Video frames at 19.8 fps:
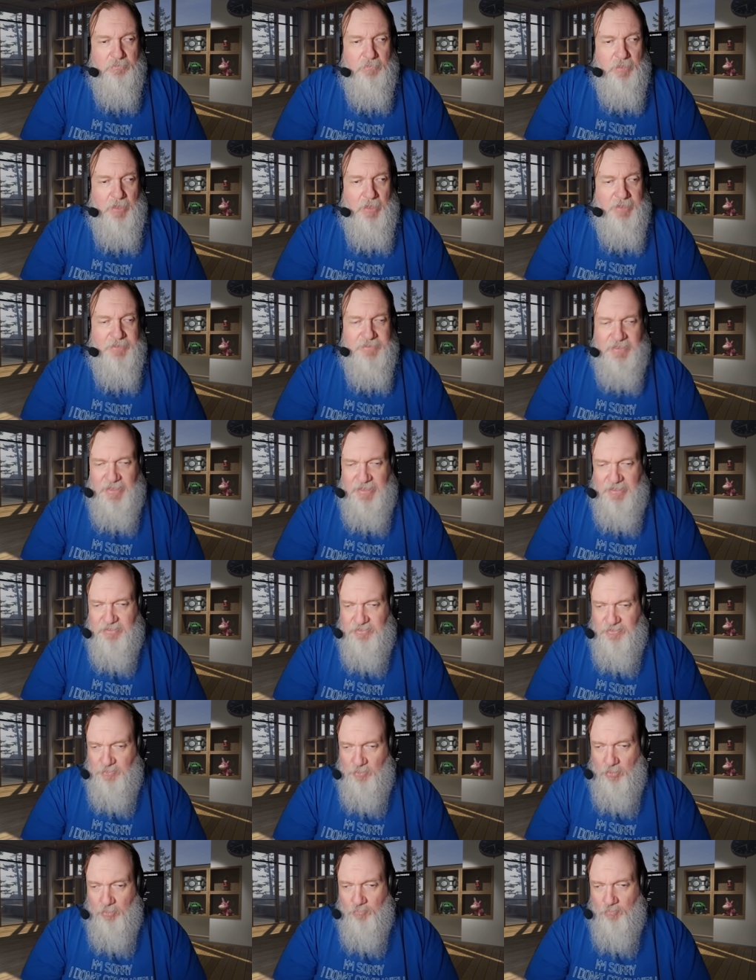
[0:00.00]
I take
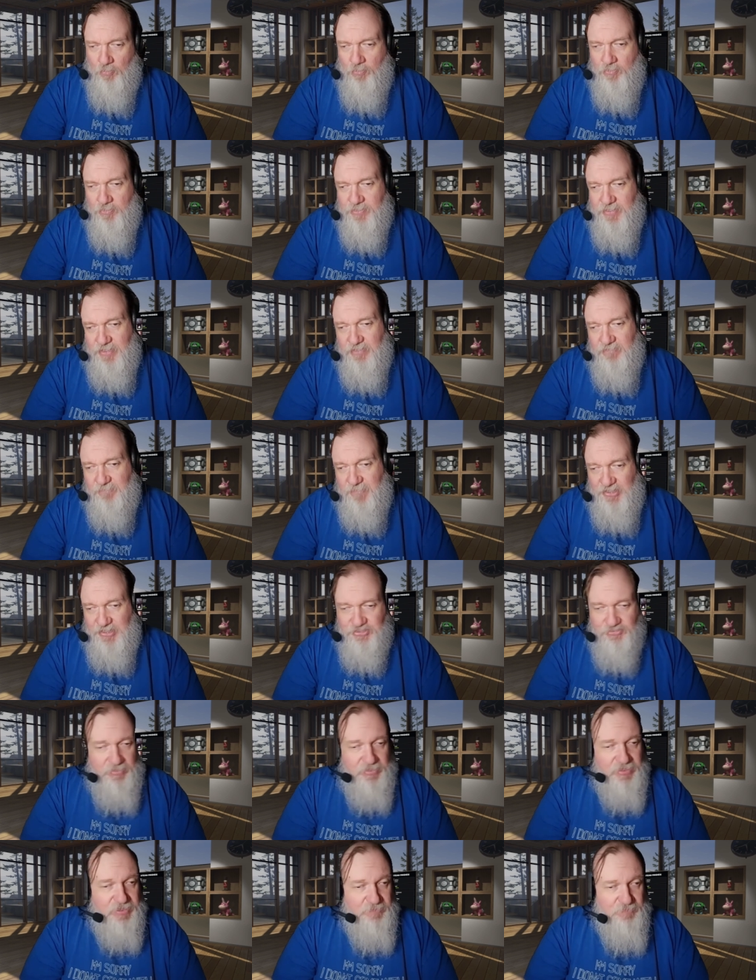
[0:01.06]
Star Wars as
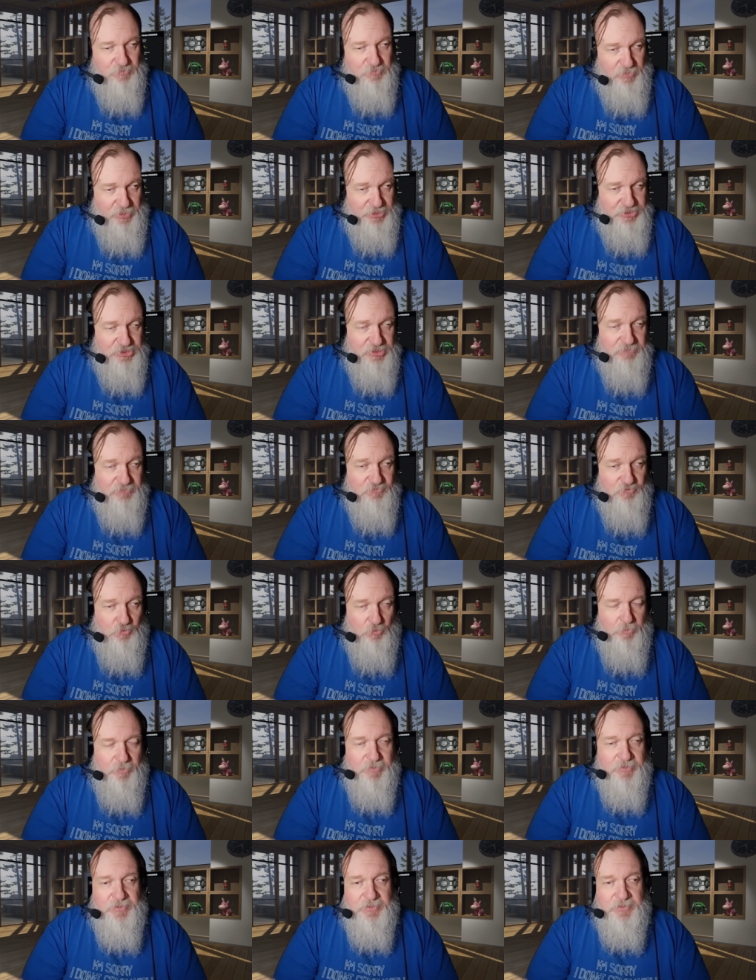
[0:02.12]
major inspiration, of
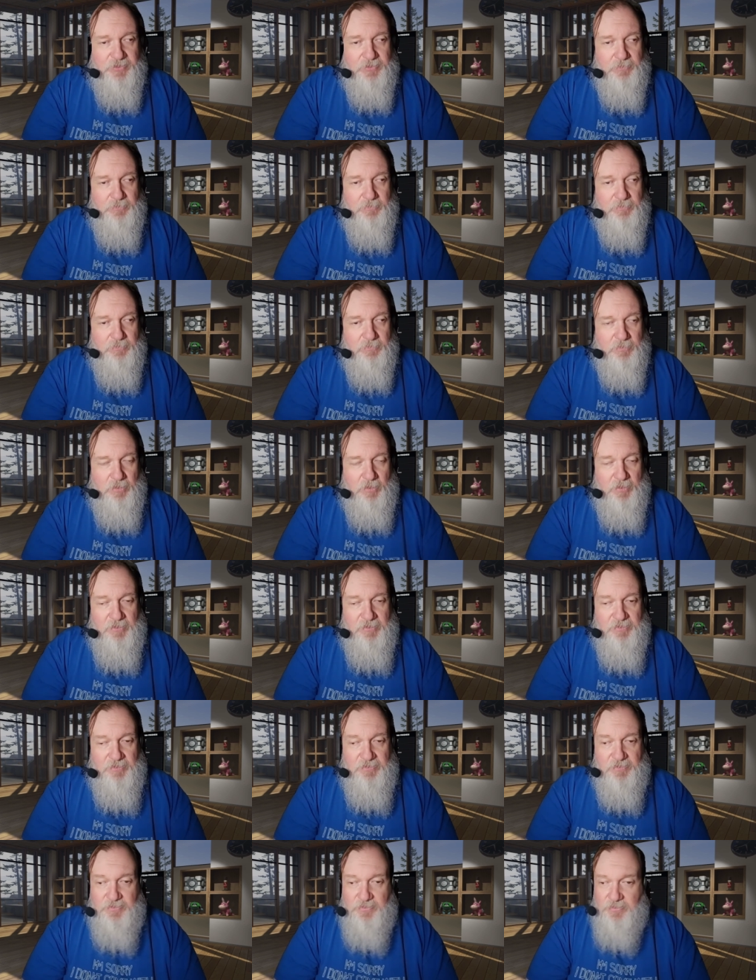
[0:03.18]
course,
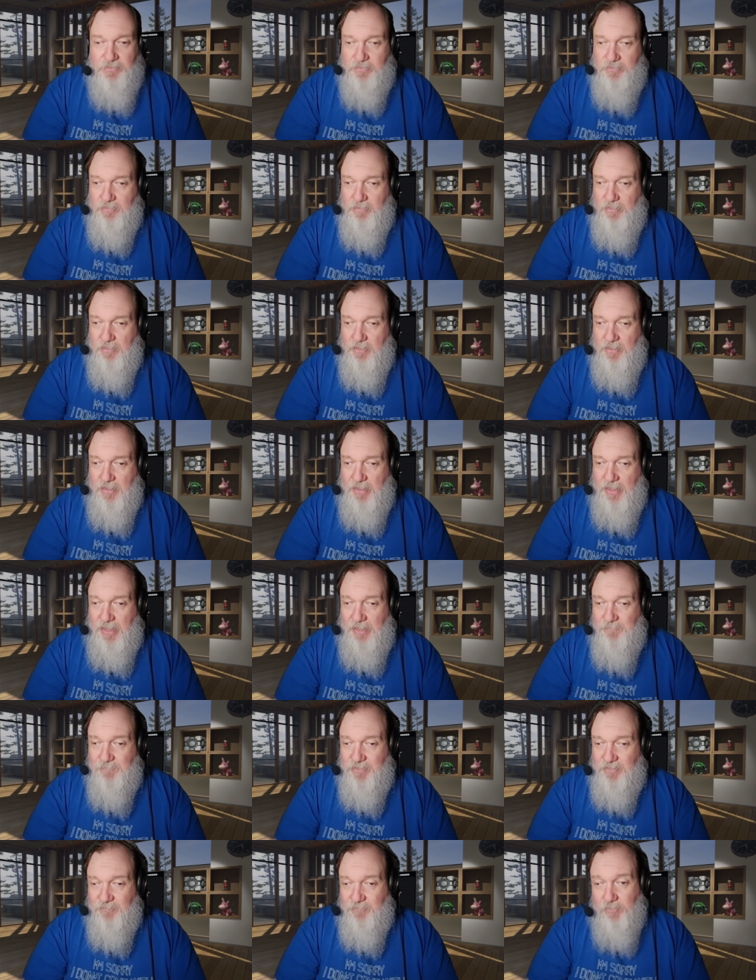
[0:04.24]
because I've
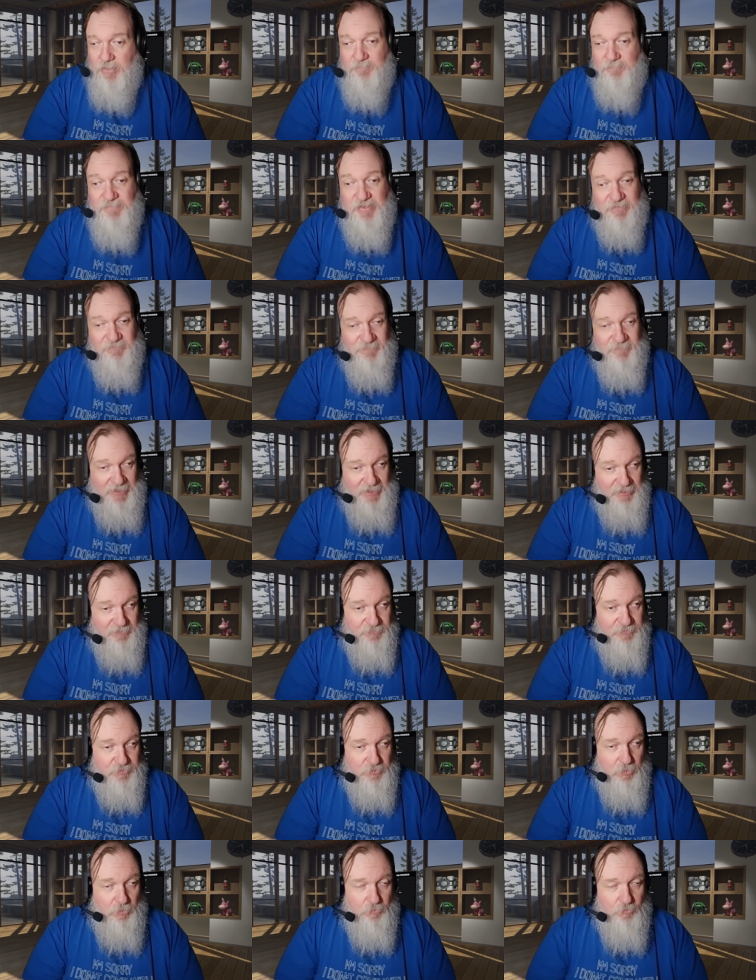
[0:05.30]
been a very big fan of
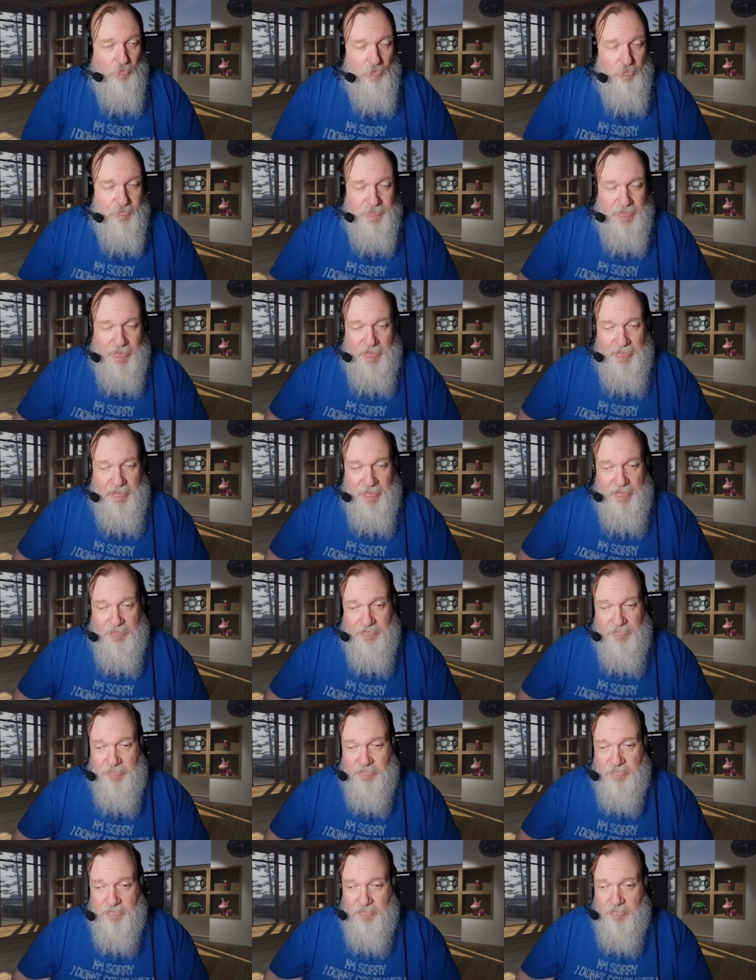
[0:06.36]
Star Wars.
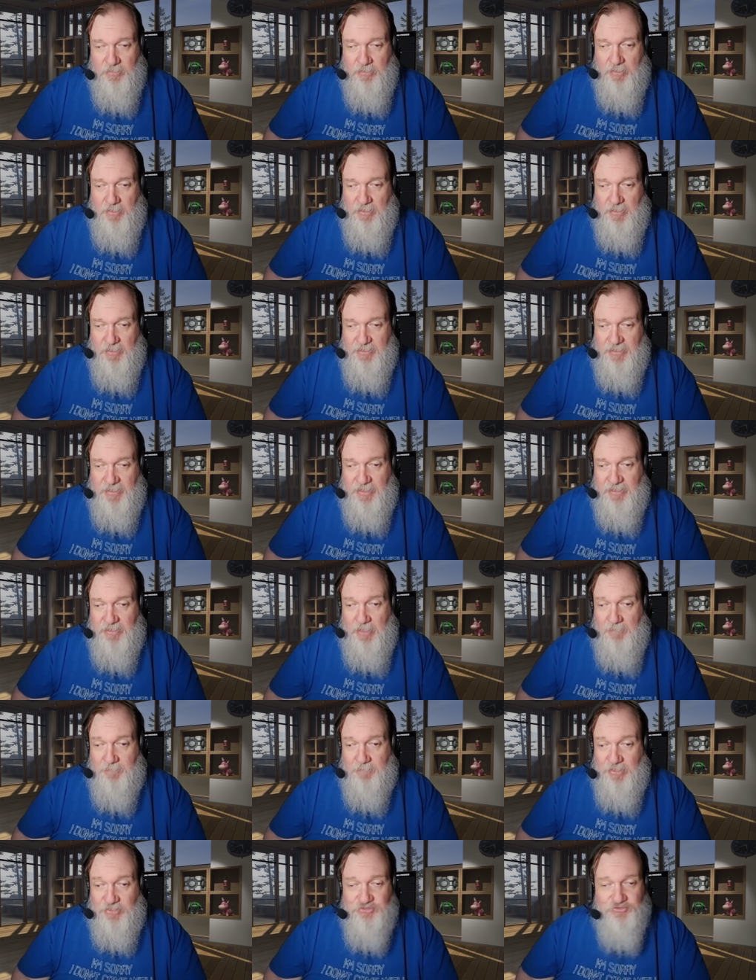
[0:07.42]
And again,
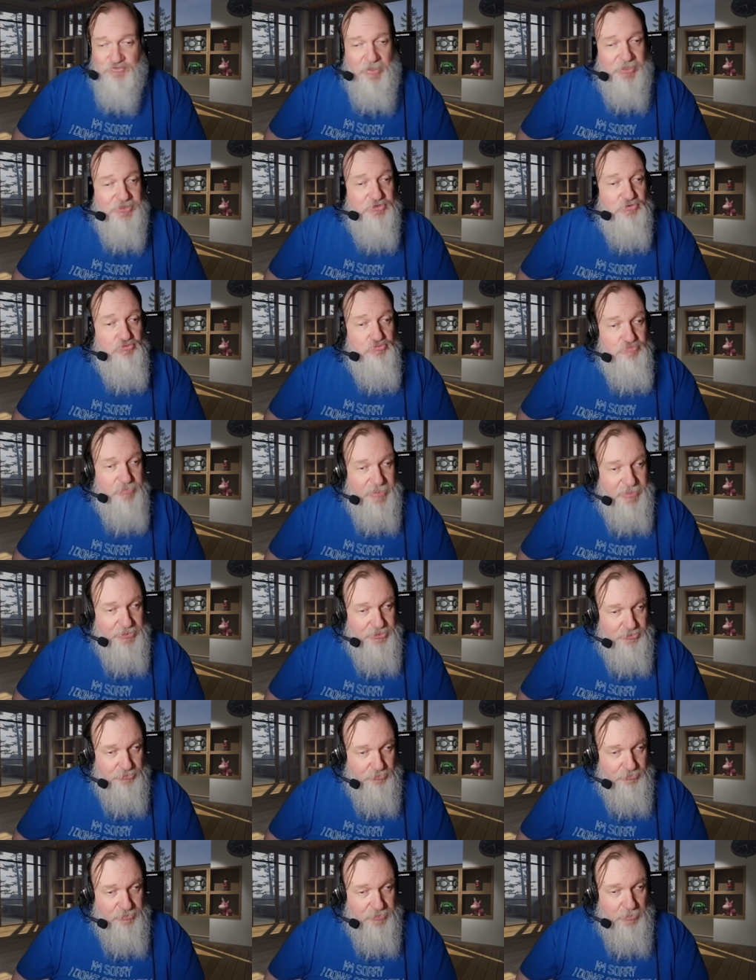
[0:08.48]
I'm not trying to
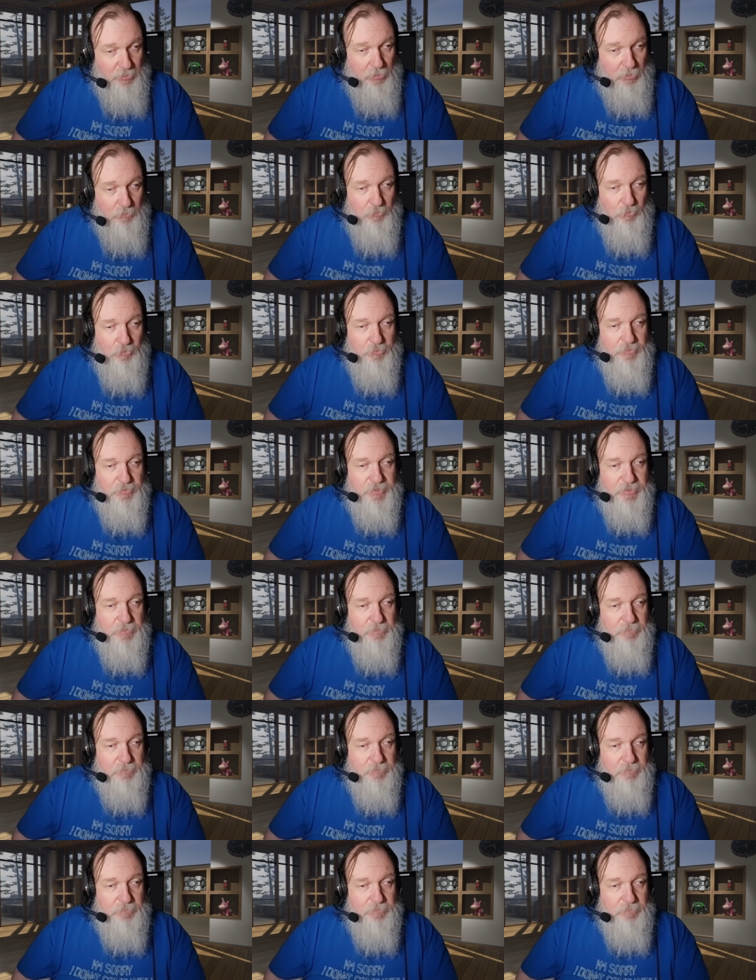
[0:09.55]
redo Star Wars.